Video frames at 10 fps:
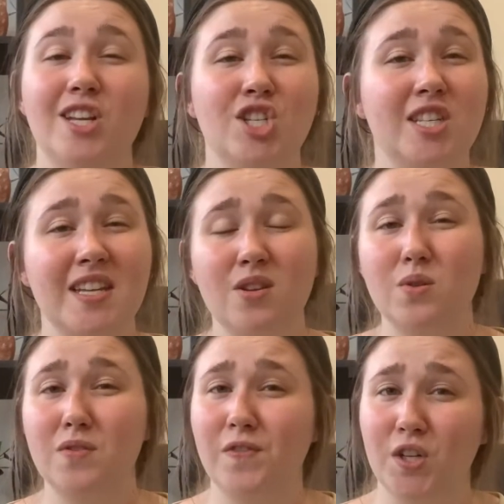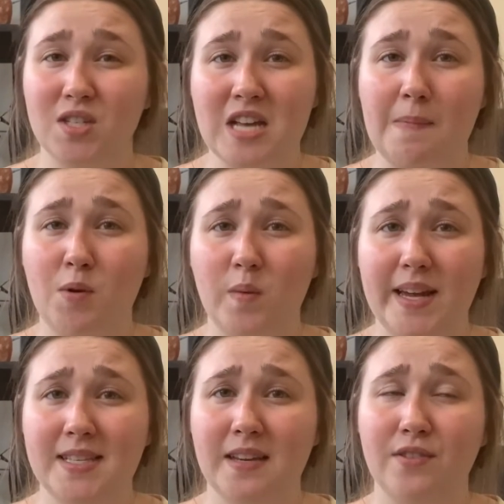Just in those first couple
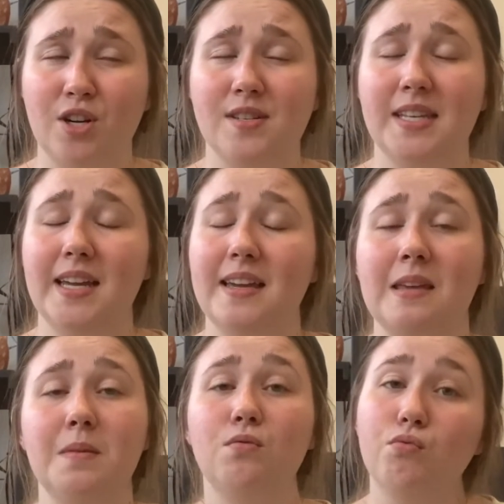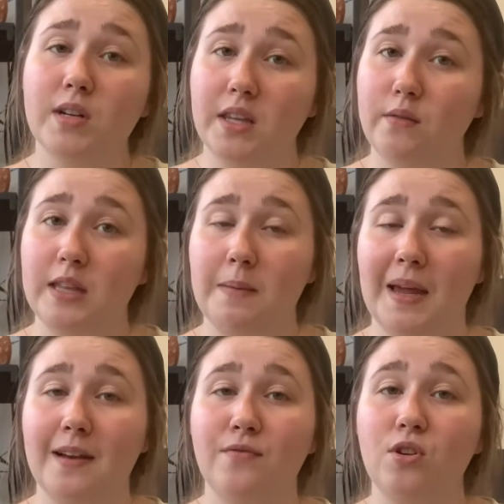weeks of nursing, it can be really, really
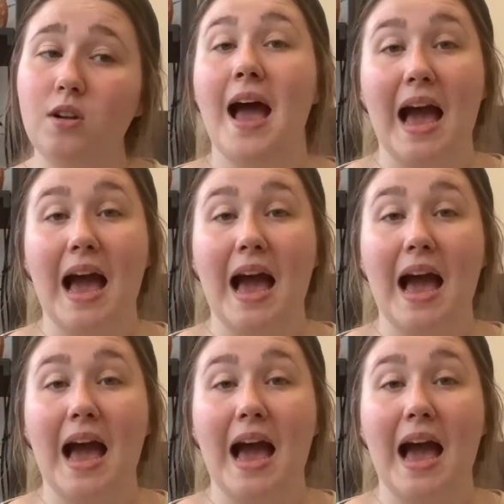painful.